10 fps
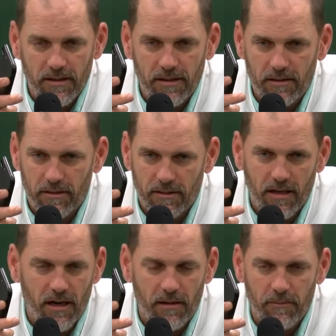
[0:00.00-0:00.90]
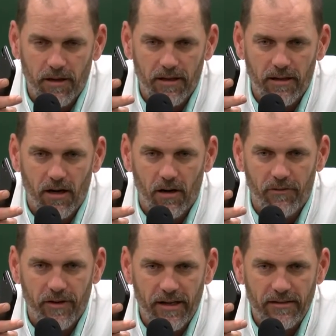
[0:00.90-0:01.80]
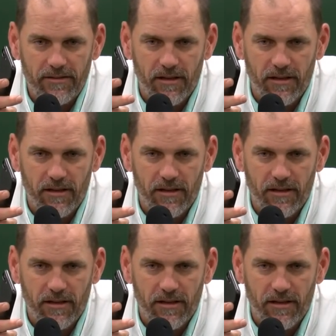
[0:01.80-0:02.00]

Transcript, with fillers: Uh, looked calm running the offense,